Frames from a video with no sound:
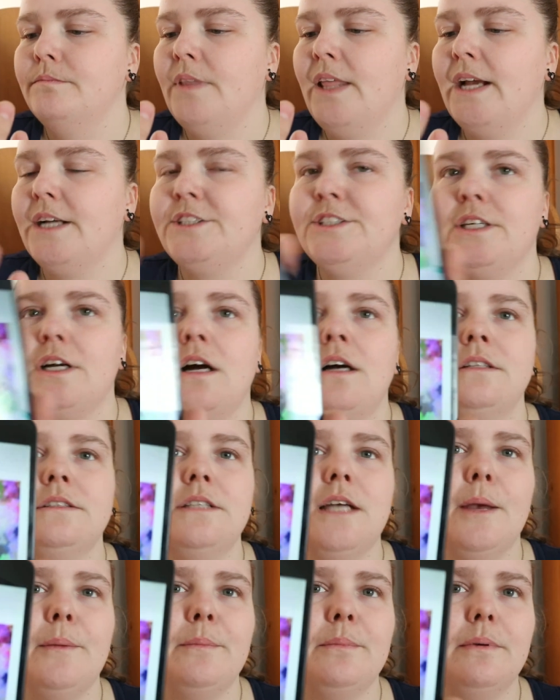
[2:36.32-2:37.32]
hexagon
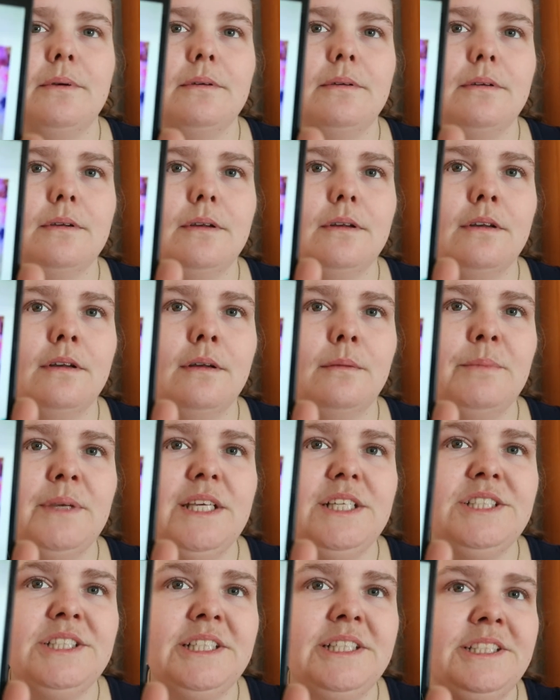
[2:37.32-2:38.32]
type
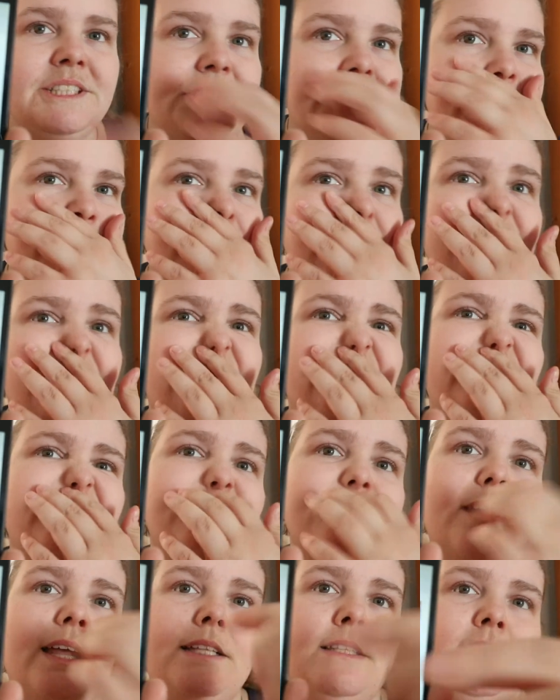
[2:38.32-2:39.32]
pieces,
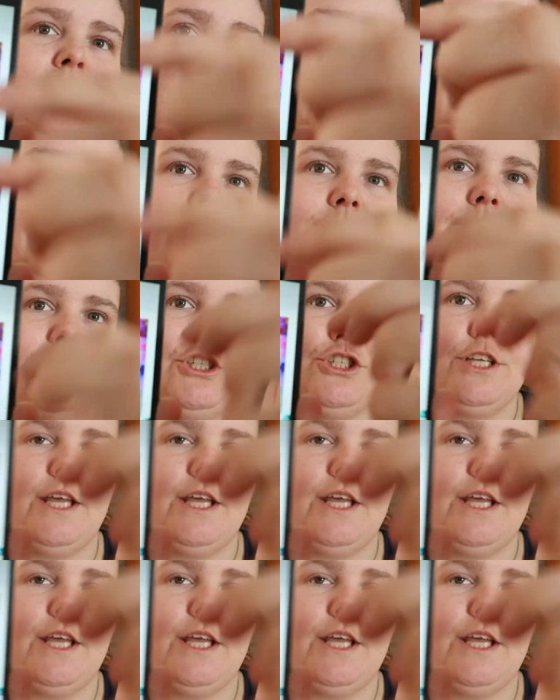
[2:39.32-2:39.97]
and like different